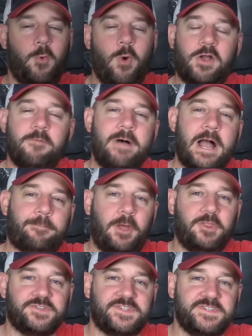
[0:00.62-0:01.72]
Welcome back,
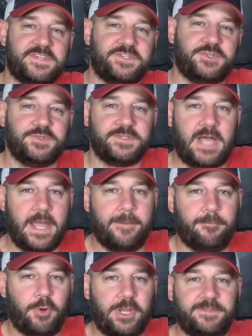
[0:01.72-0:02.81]
brothers and sisters. I
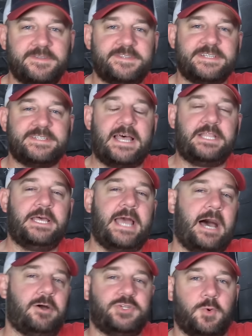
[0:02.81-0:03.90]
am Braden. This is Langley
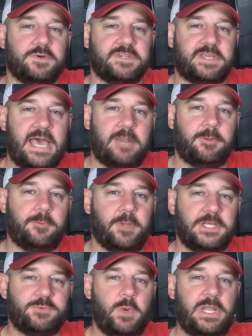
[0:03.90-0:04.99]
Outdoors Academy, the
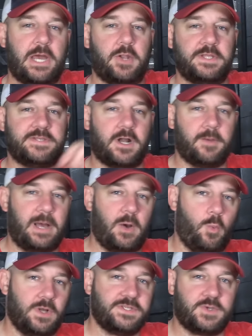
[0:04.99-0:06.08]
place where we not only talk
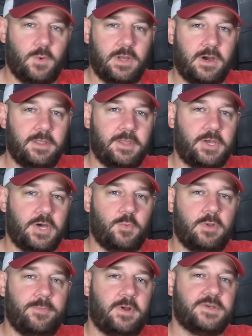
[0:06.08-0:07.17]
about what's going on in the gun
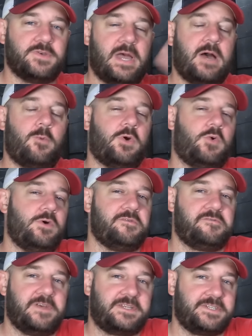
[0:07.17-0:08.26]
world, but also how we're going to
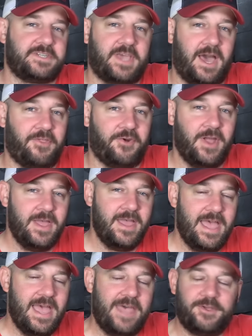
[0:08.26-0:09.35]
fix it together.
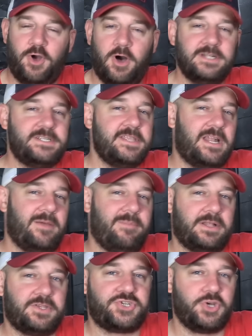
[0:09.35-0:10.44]
And the content that I'm
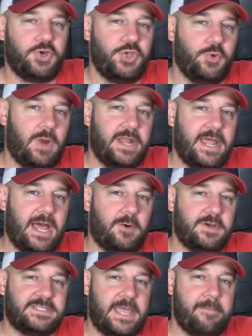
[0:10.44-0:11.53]
about to show you right now
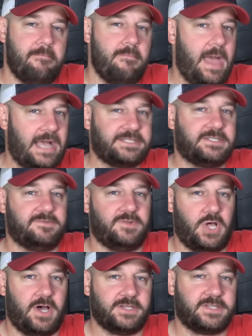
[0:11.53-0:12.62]
is a massive
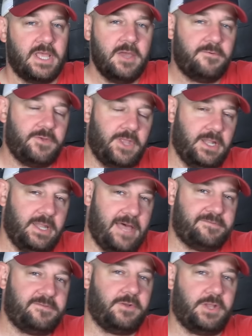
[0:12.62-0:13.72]
loss for the
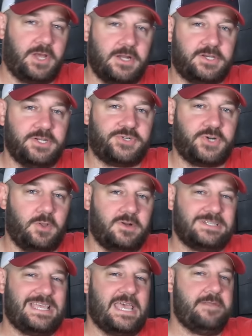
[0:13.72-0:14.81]
left, for the gun
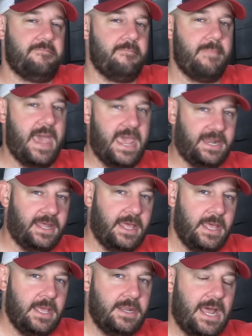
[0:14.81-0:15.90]
controllers in Maine.
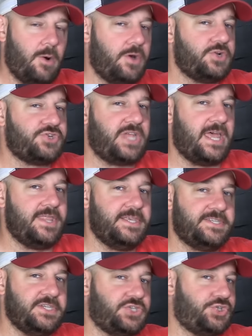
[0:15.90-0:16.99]
Now understand,
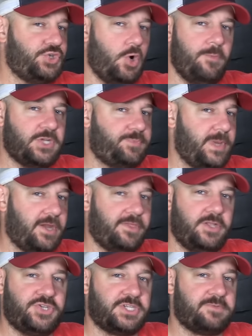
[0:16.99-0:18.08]
this is so much bigger
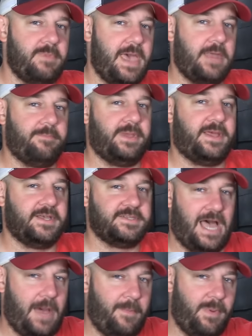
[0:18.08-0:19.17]
than just Maine, because
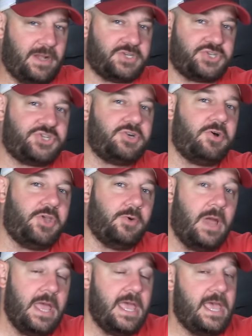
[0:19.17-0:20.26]
I'm about to show
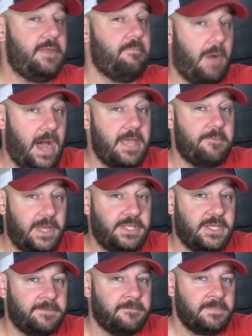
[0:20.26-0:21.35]
you, in my
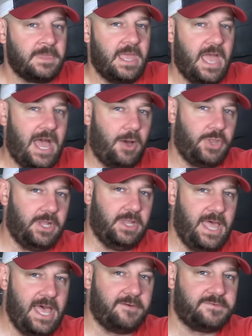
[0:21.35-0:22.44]
opinion, how the
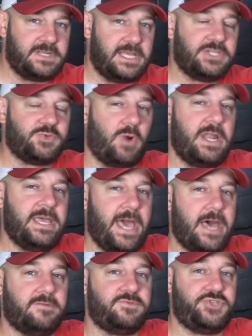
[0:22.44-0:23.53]
left is running
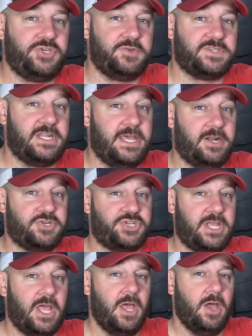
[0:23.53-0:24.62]
out of juice and
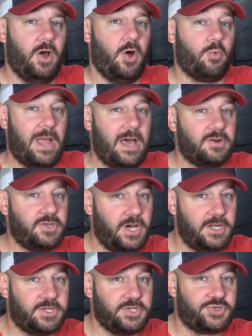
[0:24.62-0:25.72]
energy around
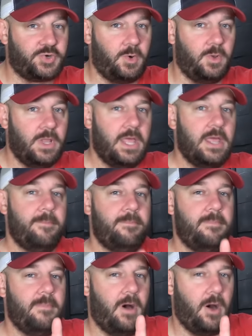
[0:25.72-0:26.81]
gun control
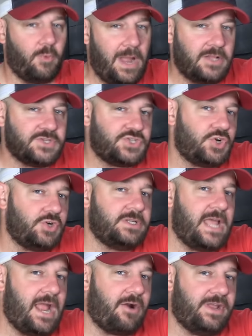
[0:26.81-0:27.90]
around
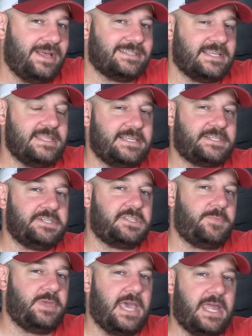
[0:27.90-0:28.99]
certain areas. And this is the
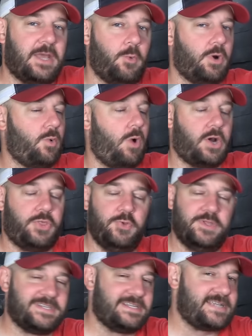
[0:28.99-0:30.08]
beginning. We're gonna walk through
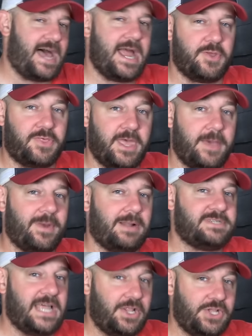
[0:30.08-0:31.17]
this entire thing, but
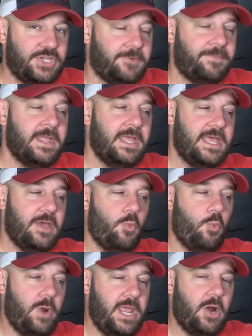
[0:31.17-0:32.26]
I'm telling you,
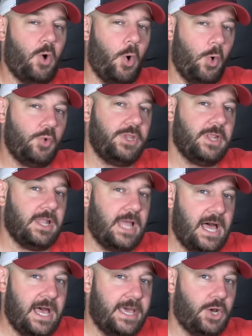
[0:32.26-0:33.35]
we are holding the
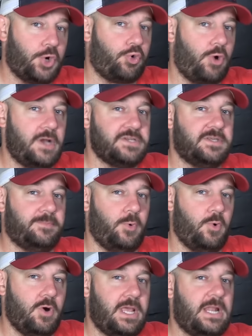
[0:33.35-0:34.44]
line across the
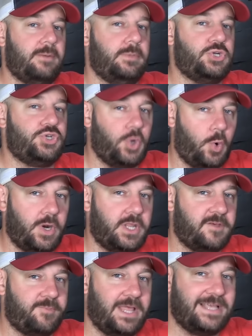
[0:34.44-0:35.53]
board in a majority
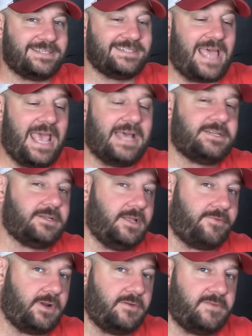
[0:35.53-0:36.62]
of places and
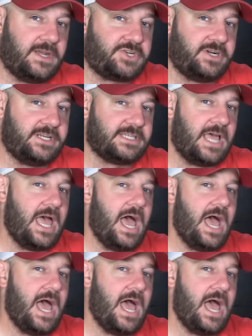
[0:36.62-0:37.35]
delivering victories.